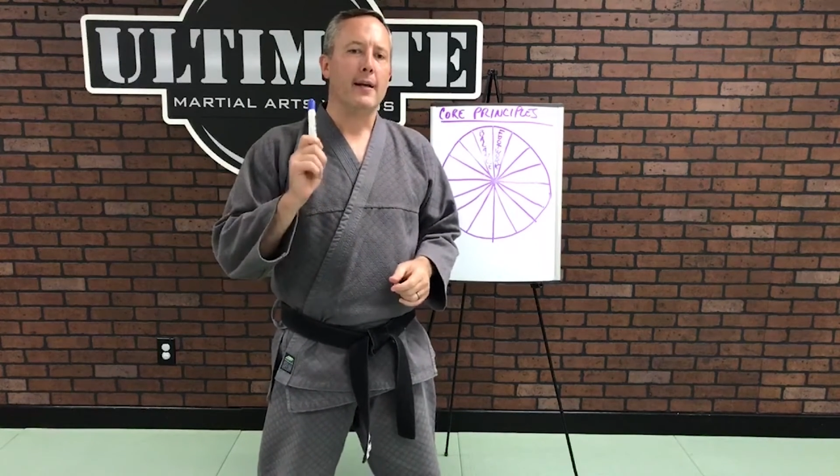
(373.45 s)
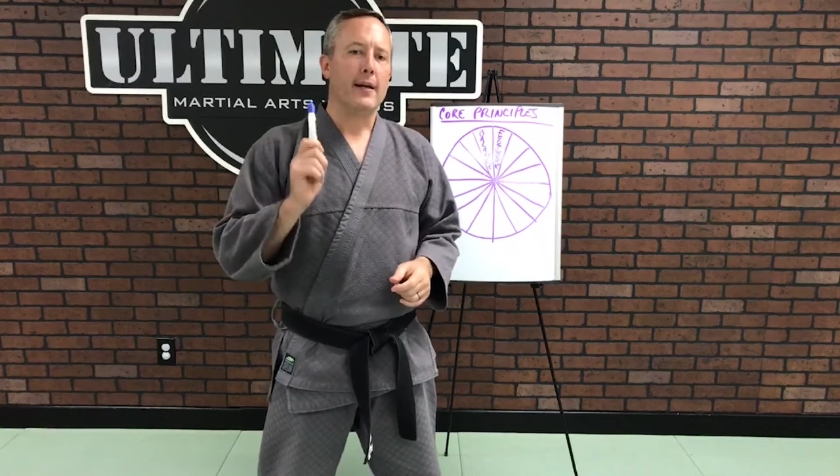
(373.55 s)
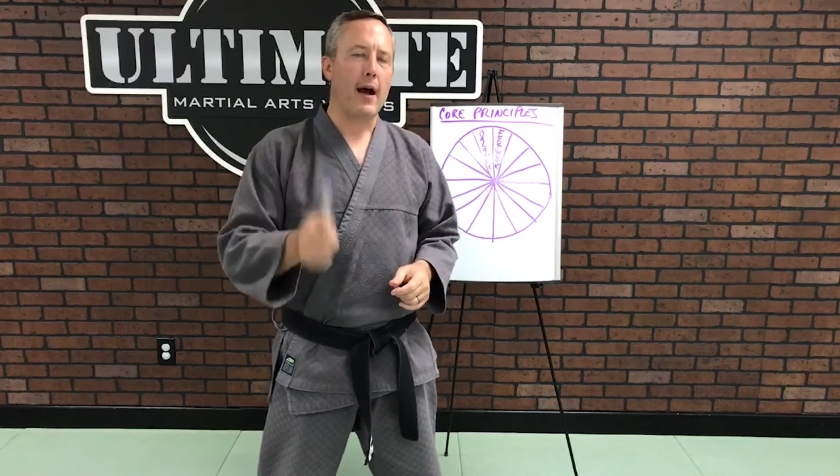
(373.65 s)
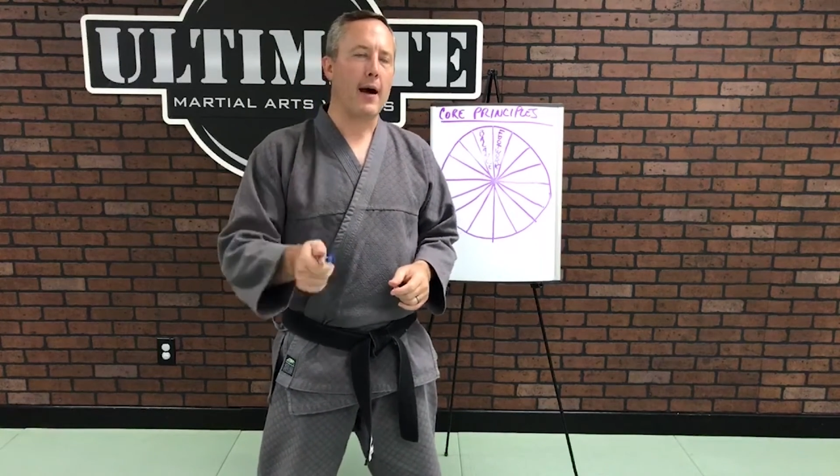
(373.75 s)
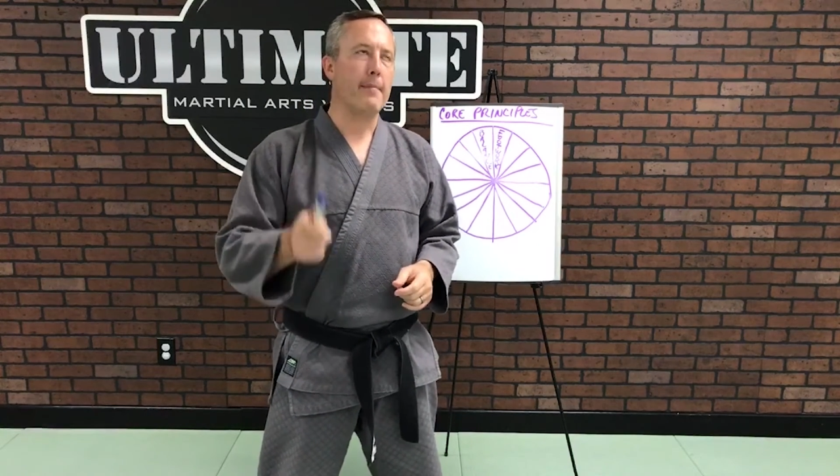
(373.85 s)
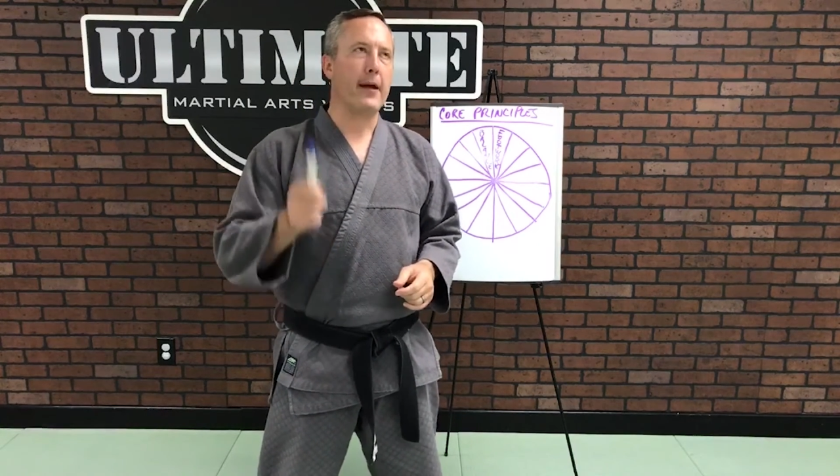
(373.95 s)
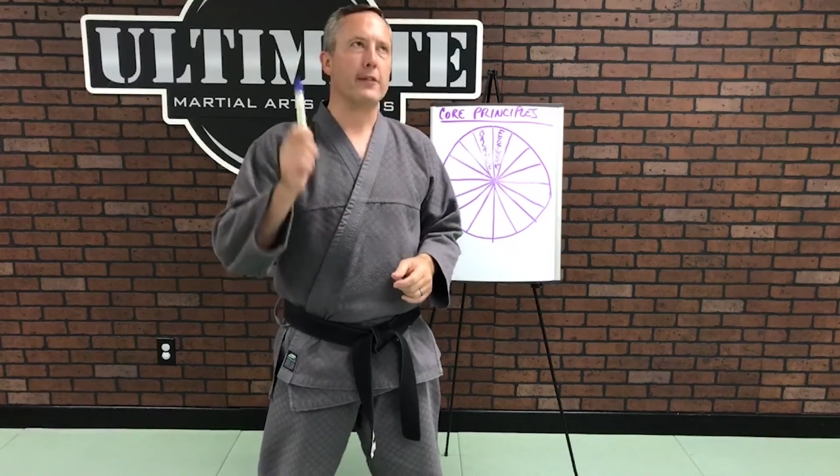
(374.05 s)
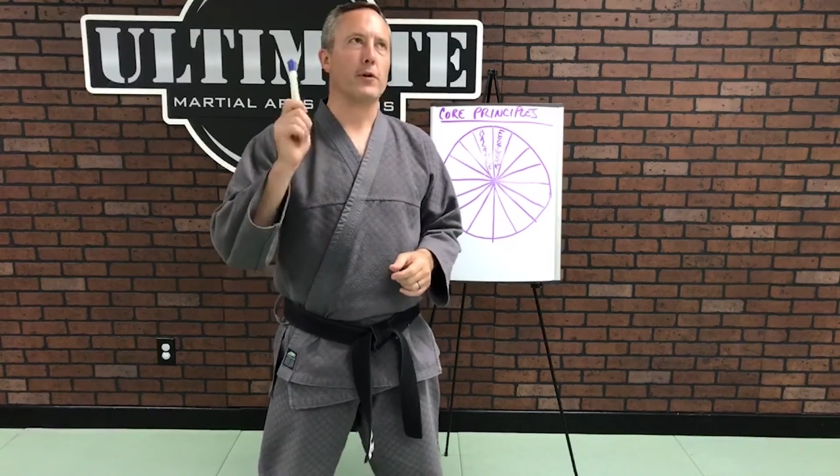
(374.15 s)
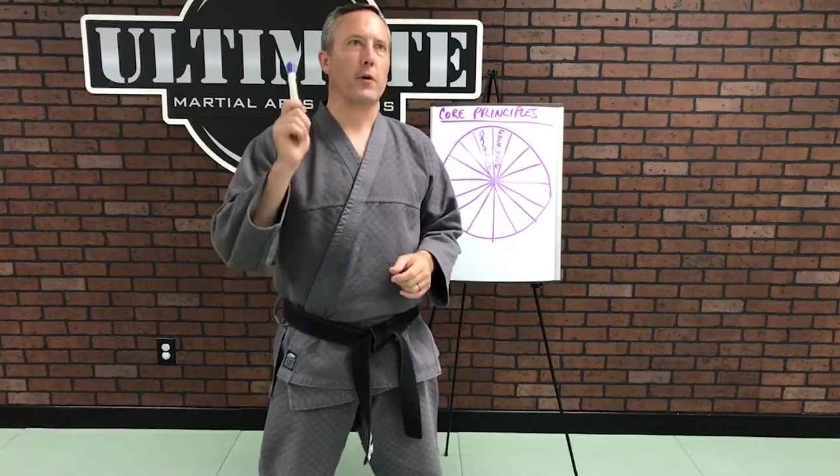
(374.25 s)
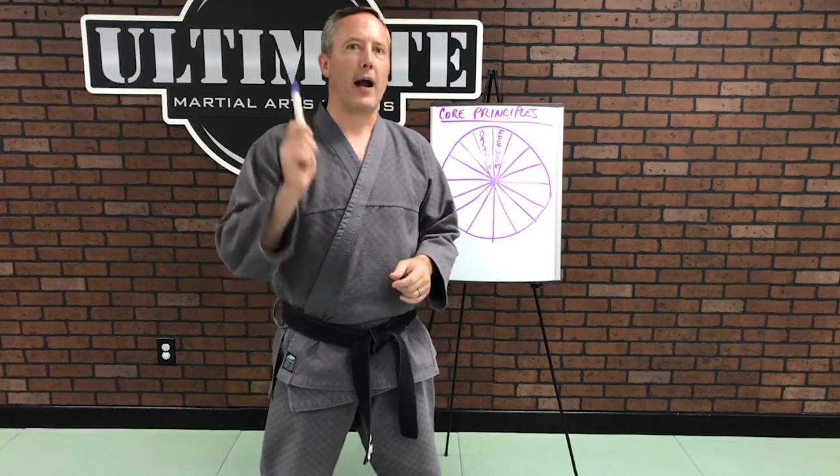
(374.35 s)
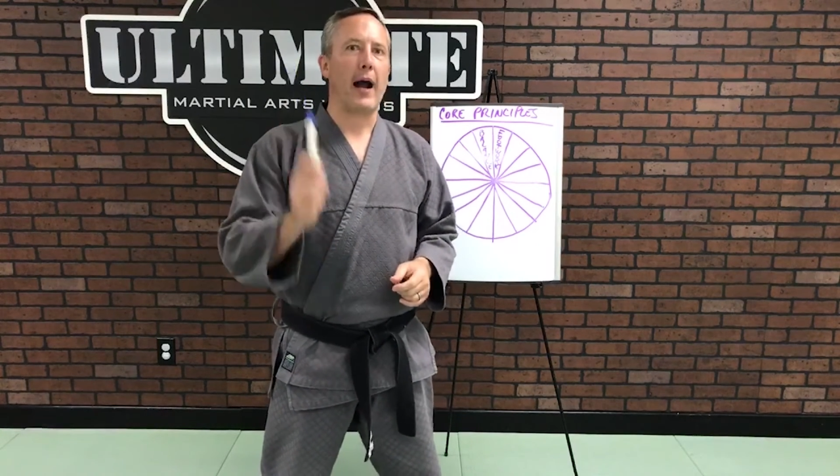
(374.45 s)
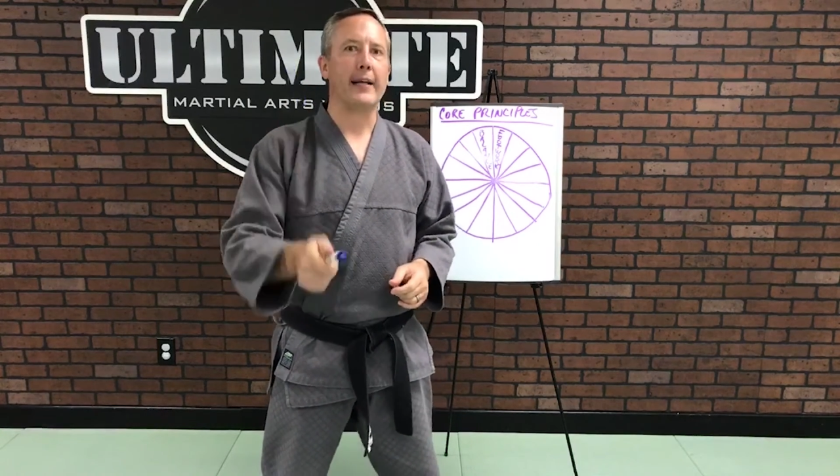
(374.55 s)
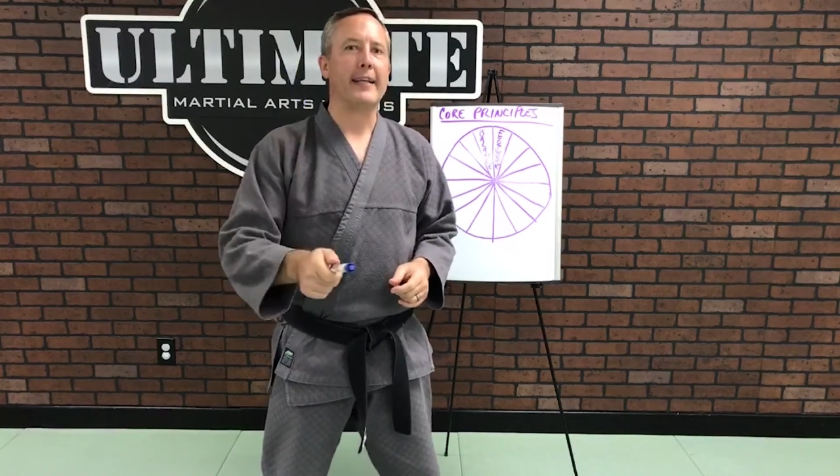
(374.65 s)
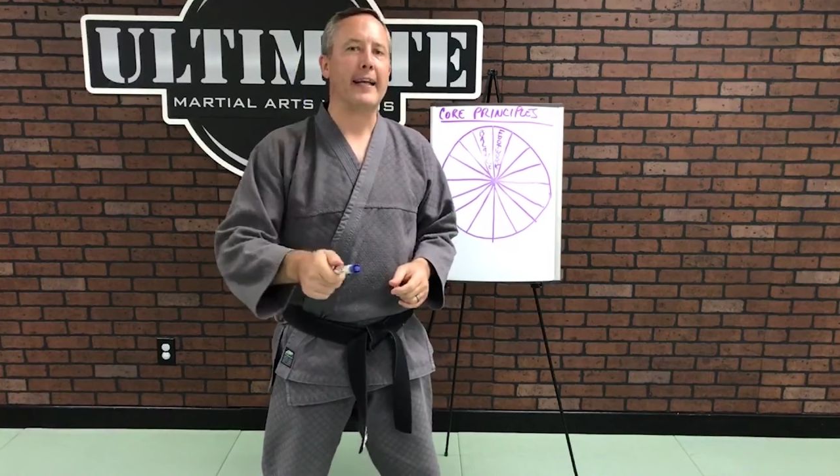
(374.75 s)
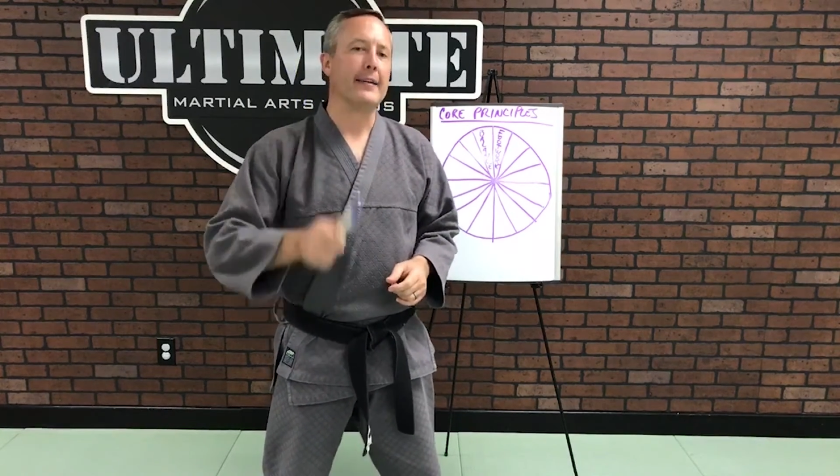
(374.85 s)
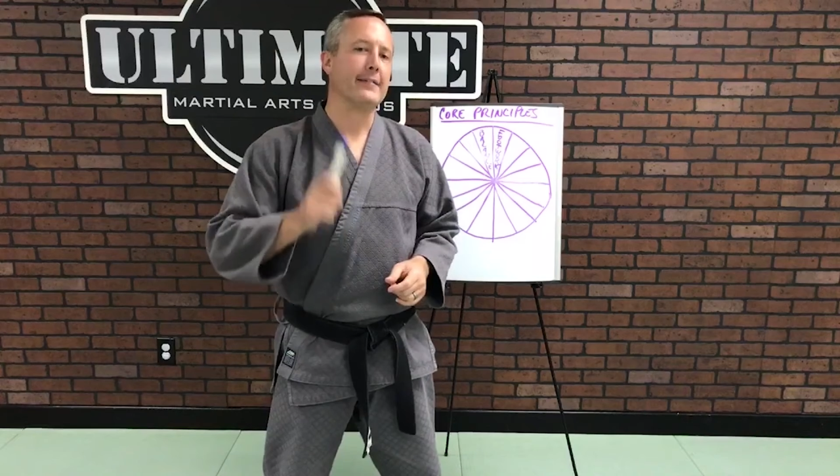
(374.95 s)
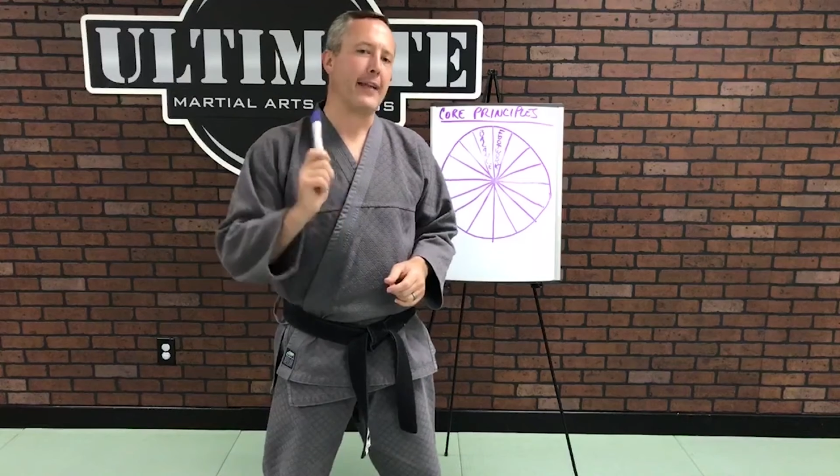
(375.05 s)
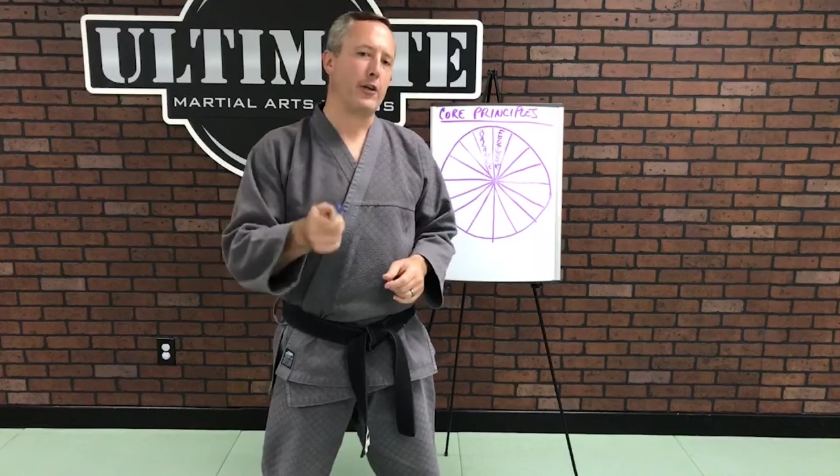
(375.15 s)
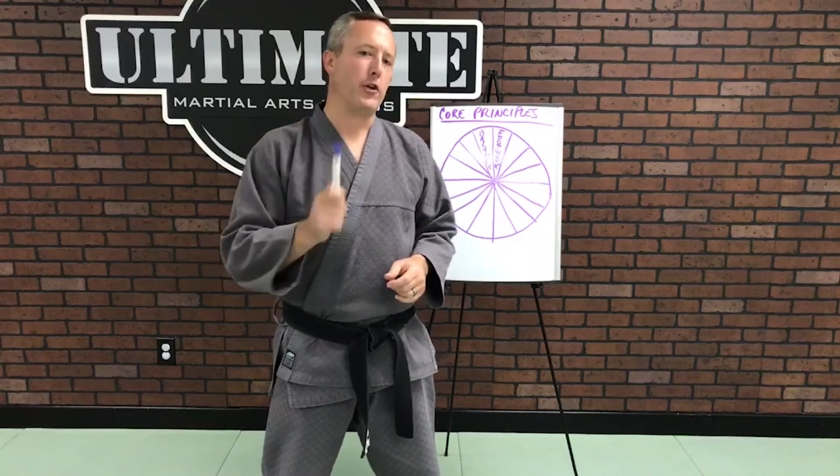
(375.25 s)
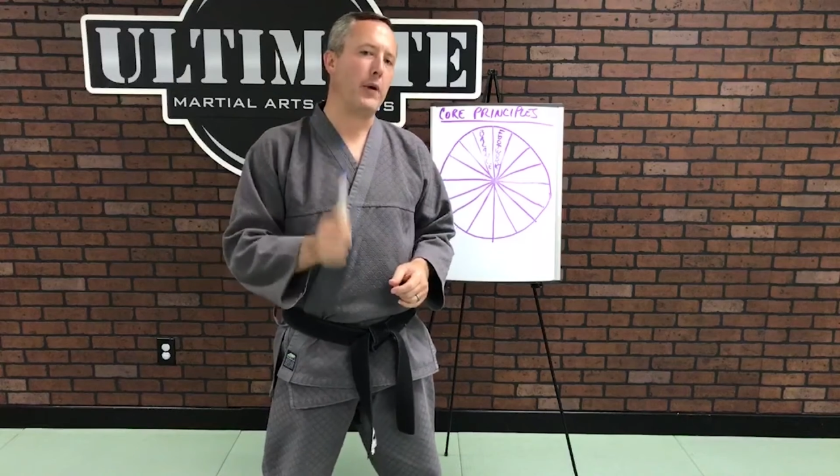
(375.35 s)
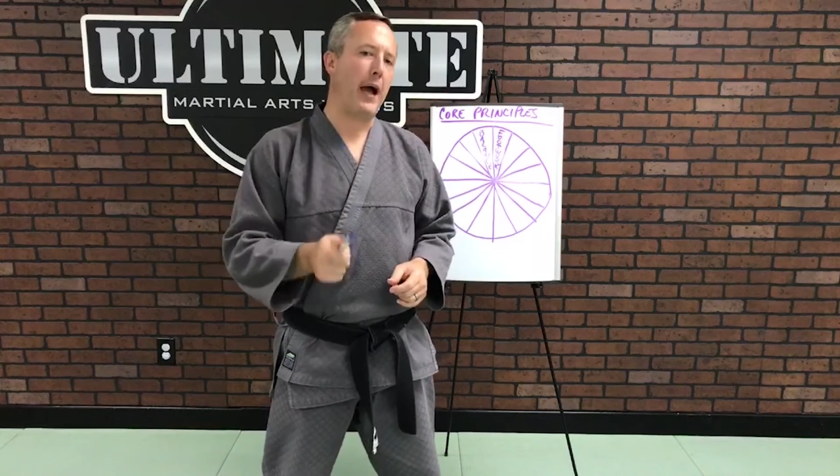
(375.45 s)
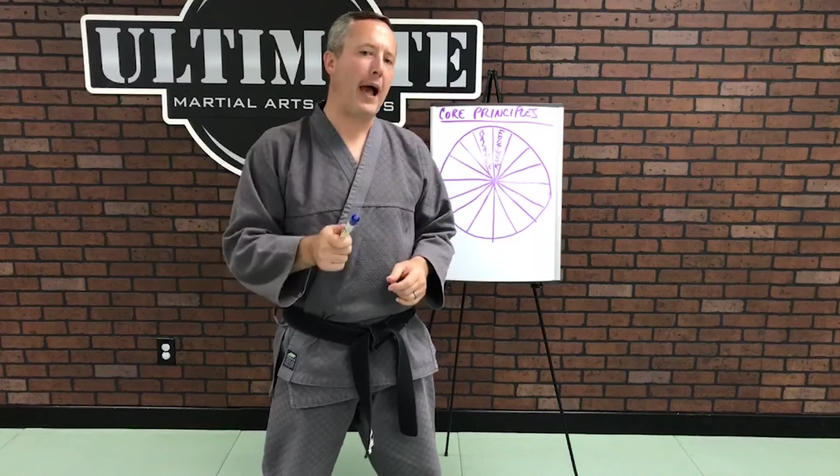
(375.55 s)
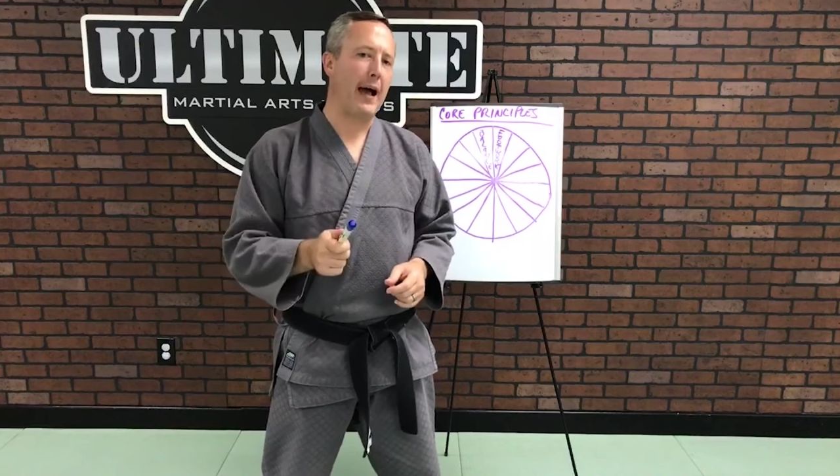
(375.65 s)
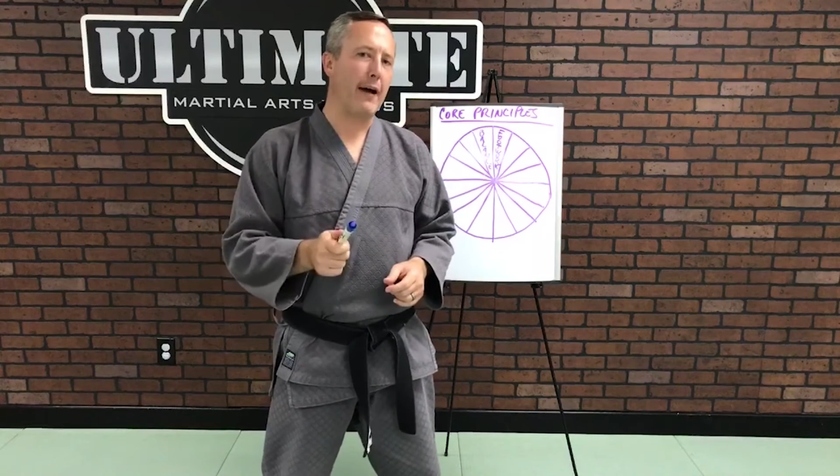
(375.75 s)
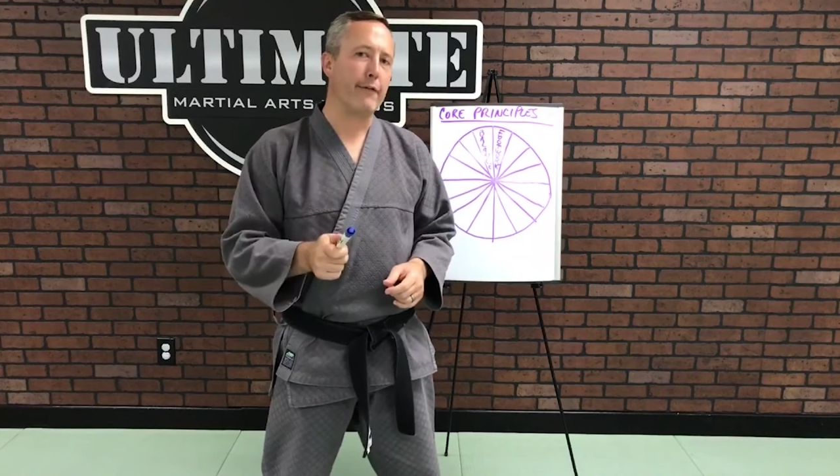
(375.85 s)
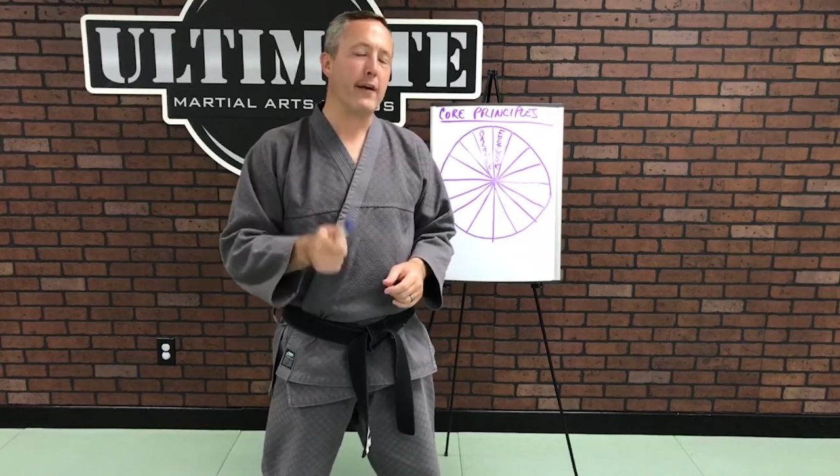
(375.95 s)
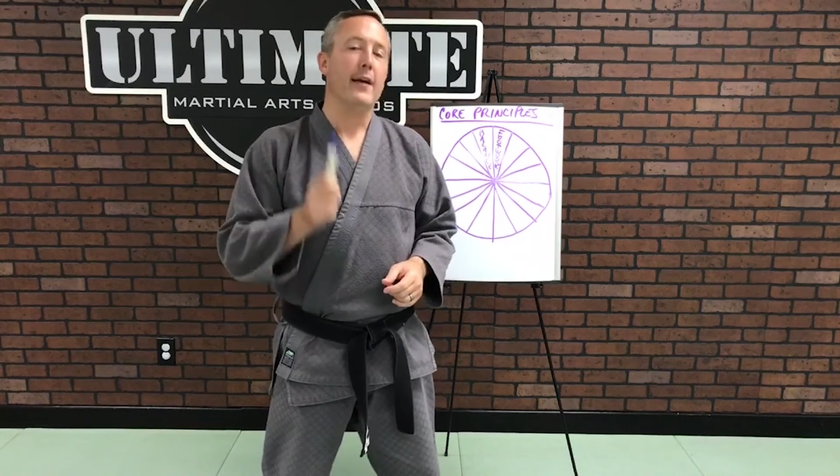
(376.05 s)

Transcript: comments or ideas that you have.